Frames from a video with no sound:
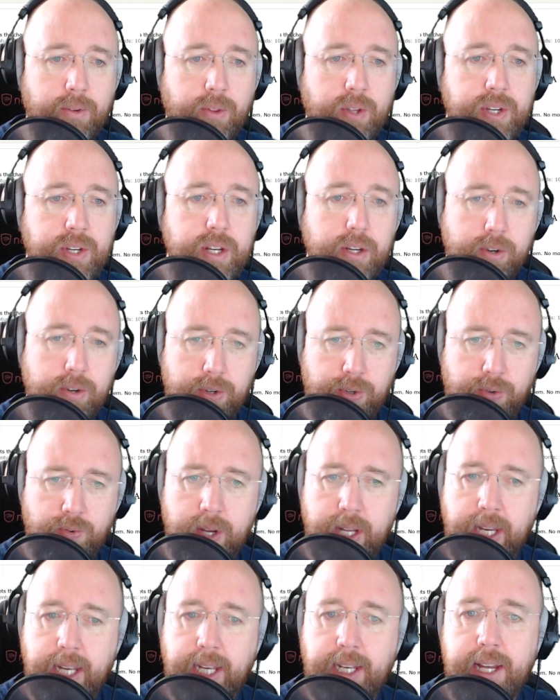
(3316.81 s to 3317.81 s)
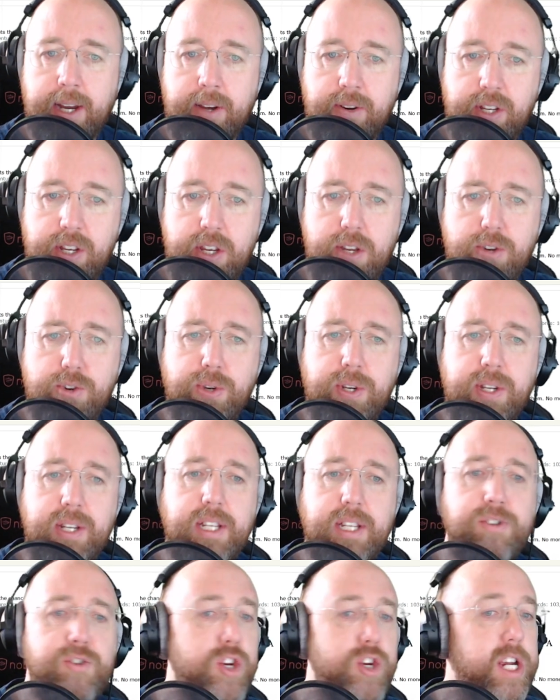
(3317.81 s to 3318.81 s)
the tears running down his
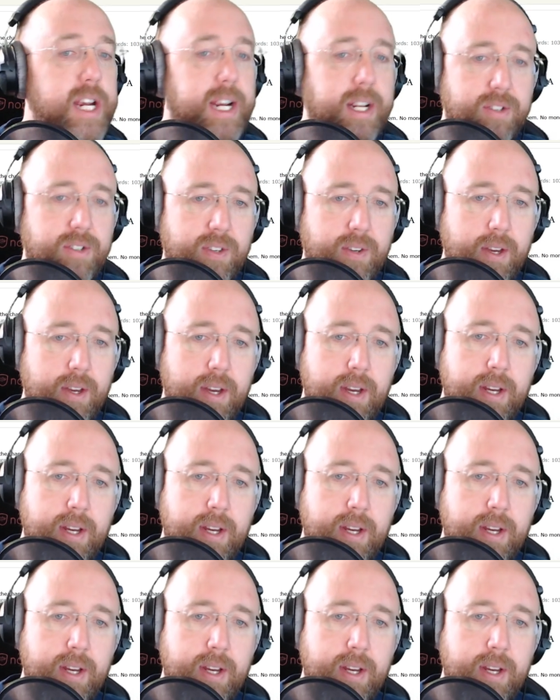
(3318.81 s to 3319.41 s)
cheeks